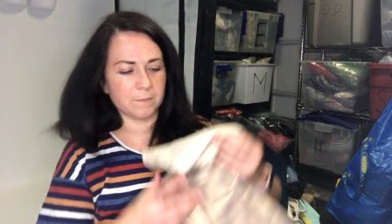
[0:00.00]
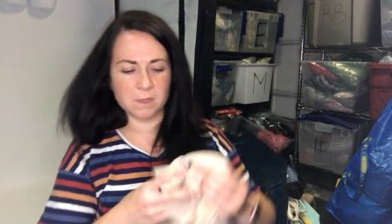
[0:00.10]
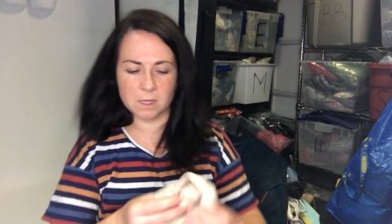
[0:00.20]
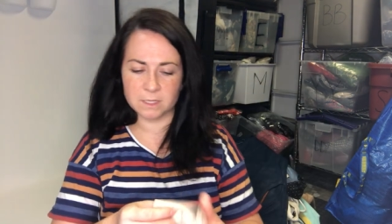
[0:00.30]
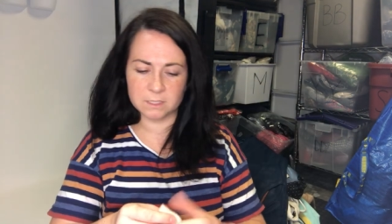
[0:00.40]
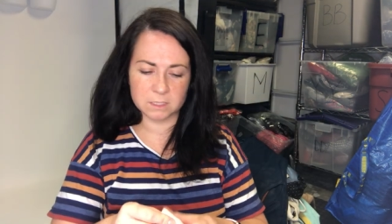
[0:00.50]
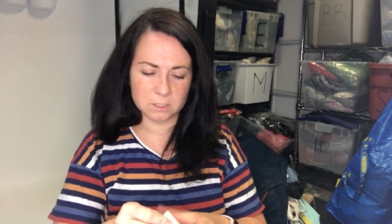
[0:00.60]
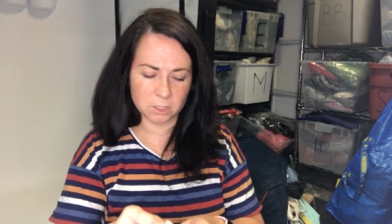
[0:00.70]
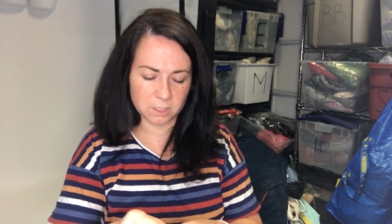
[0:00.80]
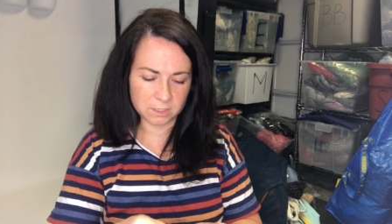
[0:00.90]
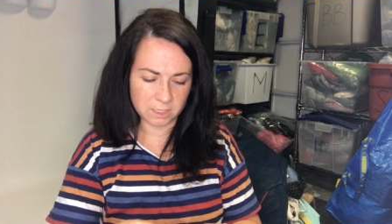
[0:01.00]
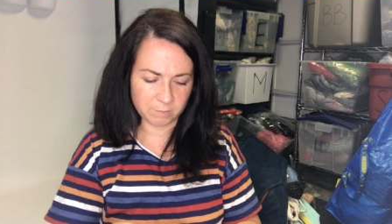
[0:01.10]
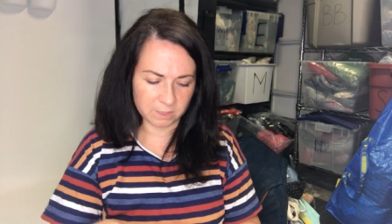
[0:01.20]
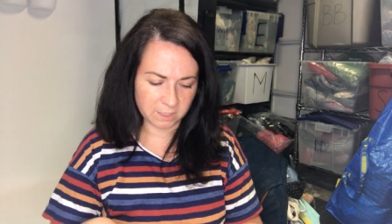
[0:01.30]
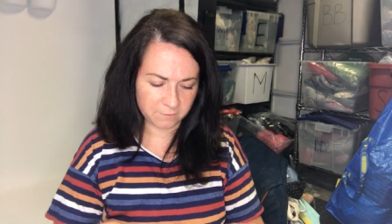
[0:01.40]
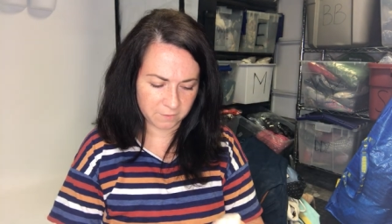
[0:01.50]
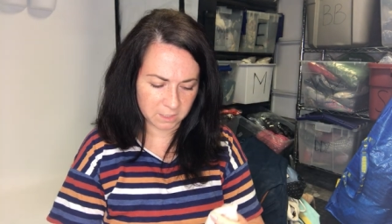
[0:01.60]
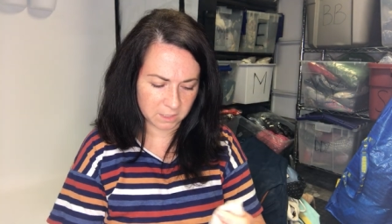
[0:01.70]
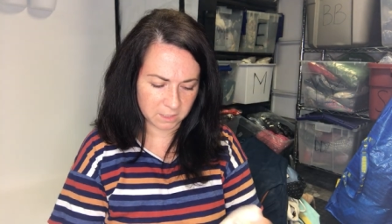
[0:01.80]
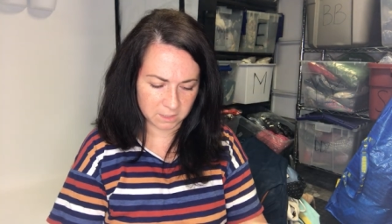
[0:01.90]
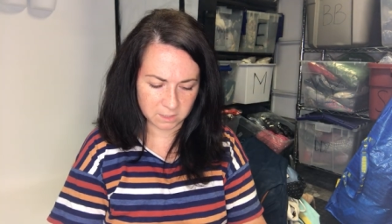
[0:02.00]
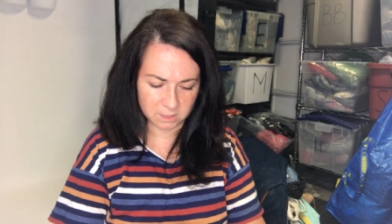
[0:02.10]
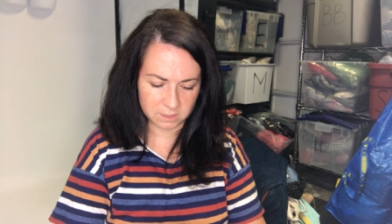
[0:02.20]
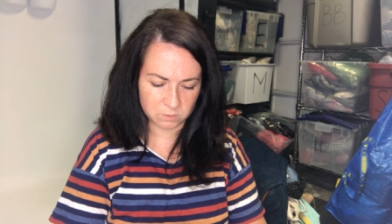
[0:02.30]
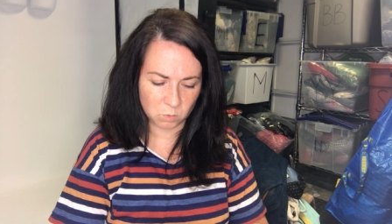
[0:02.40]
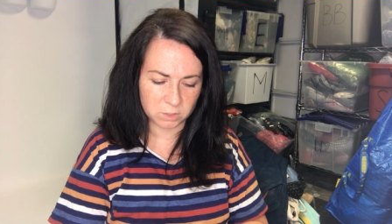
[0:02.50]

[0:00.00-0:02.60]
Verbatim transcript: this skirt, I believe, is